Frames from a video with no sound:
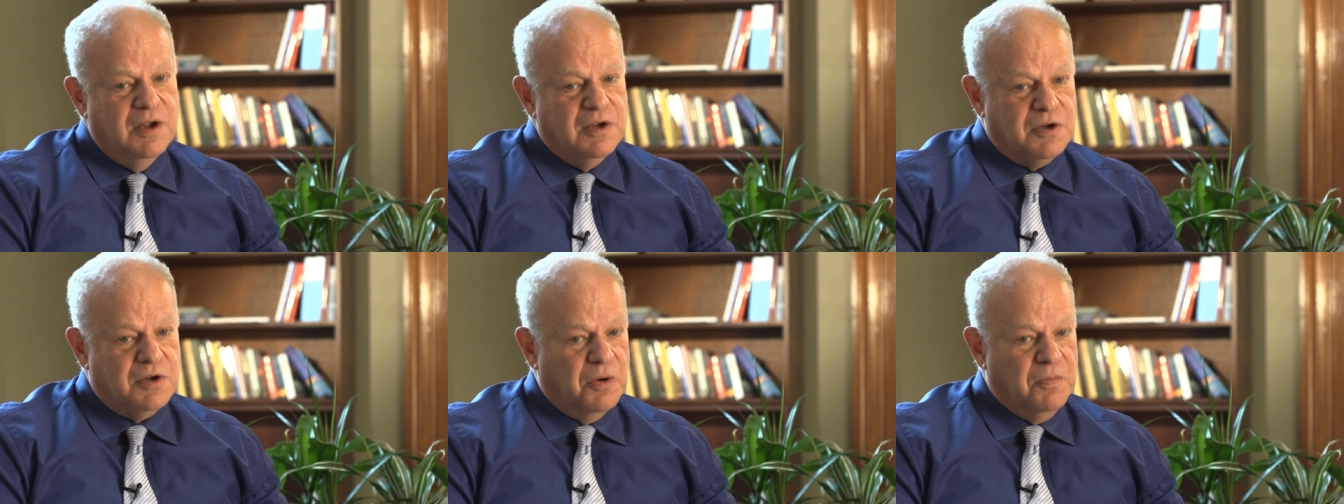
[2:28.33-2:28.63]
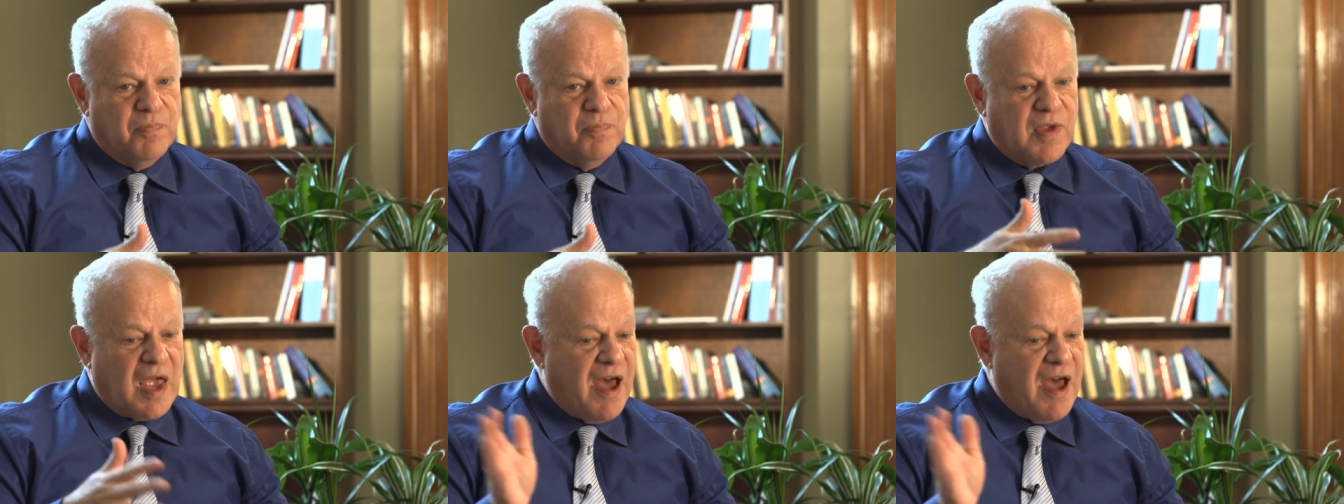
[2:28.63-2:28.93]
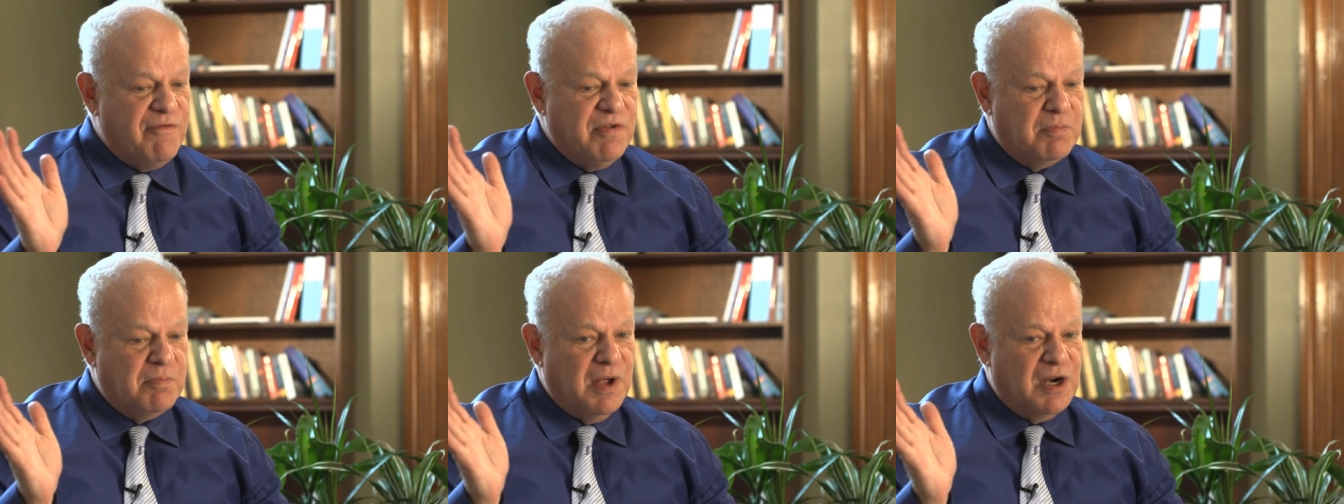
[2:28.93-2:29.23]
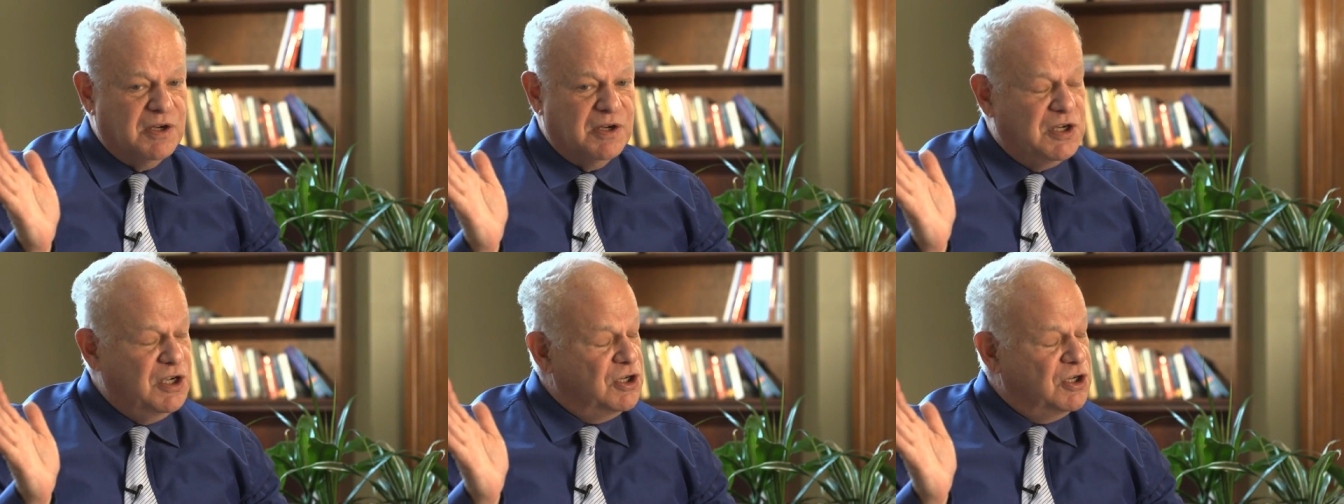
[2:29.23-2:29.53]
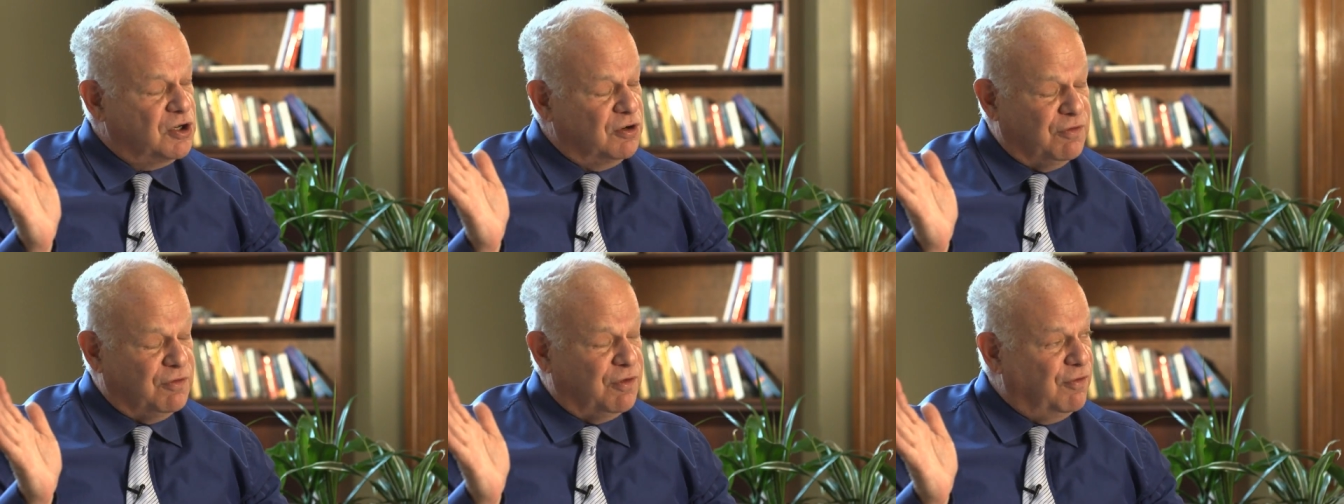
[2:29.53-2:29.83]
So having been a
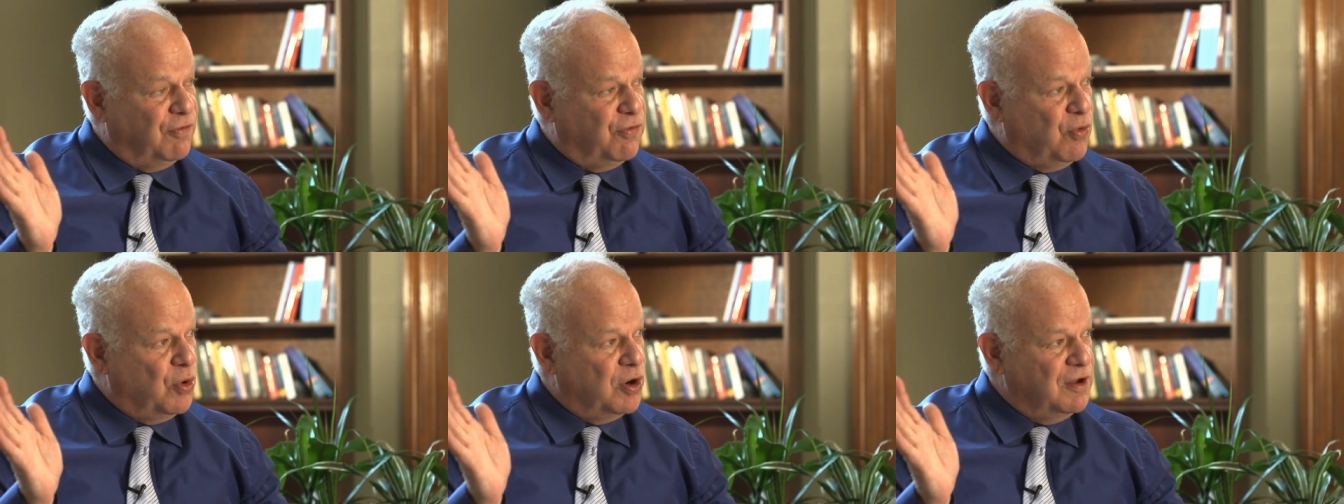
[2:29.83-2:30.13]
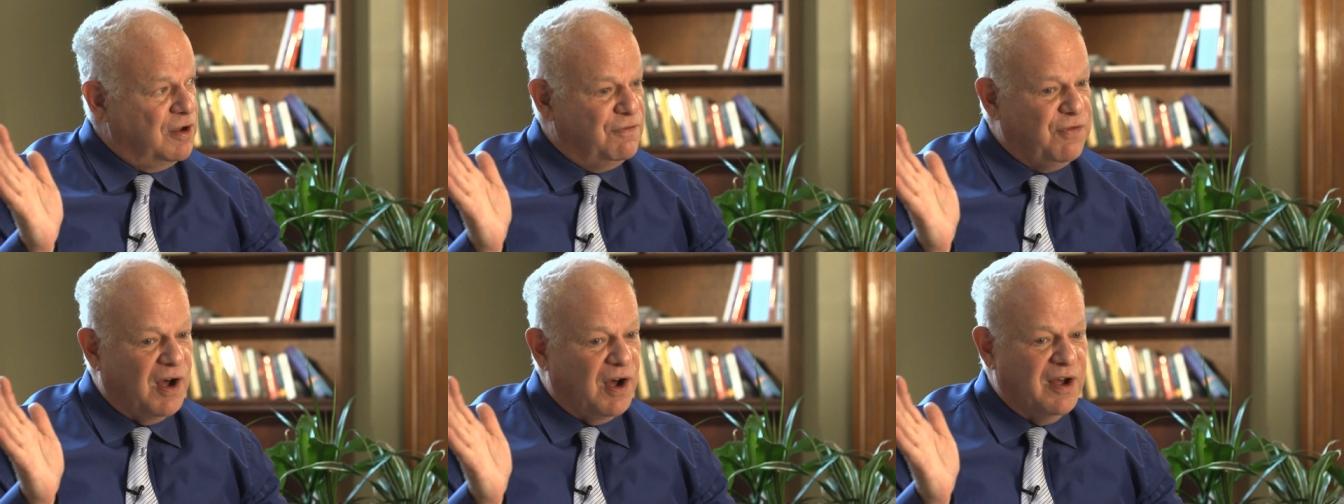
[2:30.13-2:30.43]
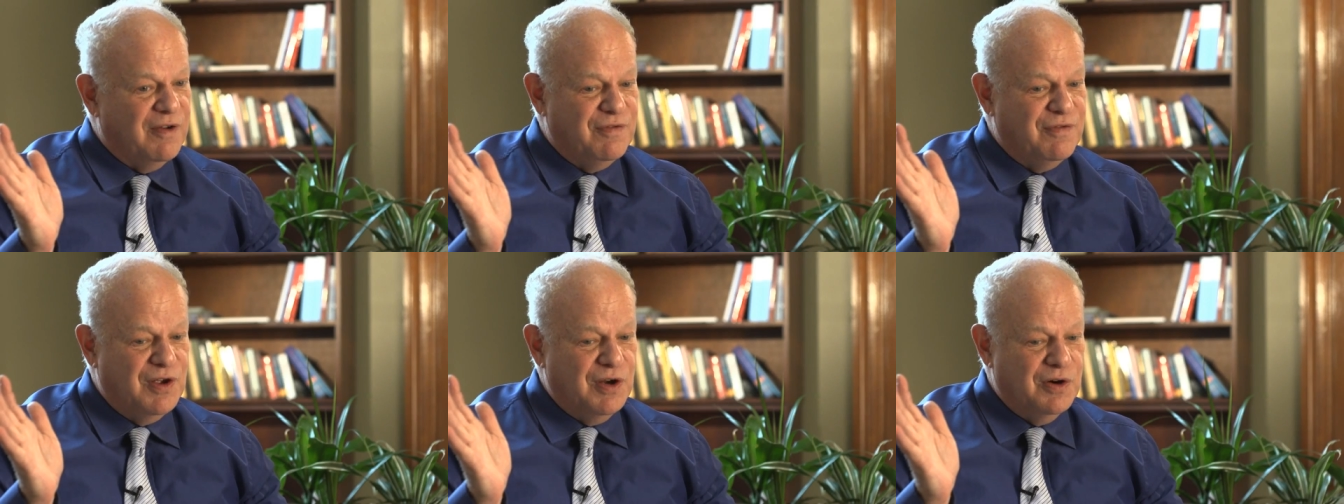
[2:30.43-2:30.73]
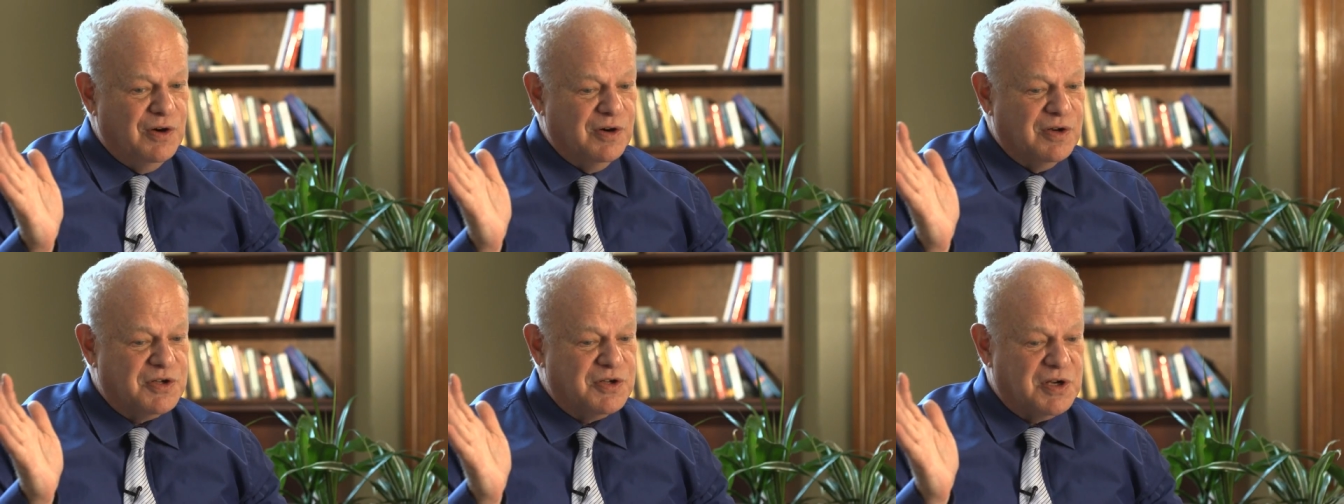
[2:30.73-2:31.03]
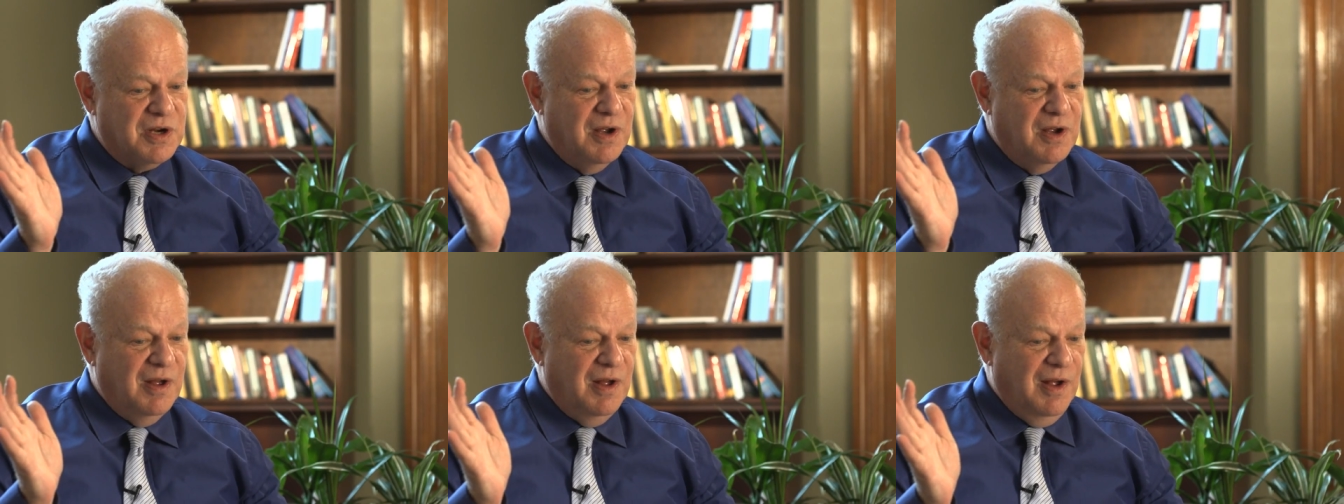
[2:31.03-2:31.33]
teacher for 45 years,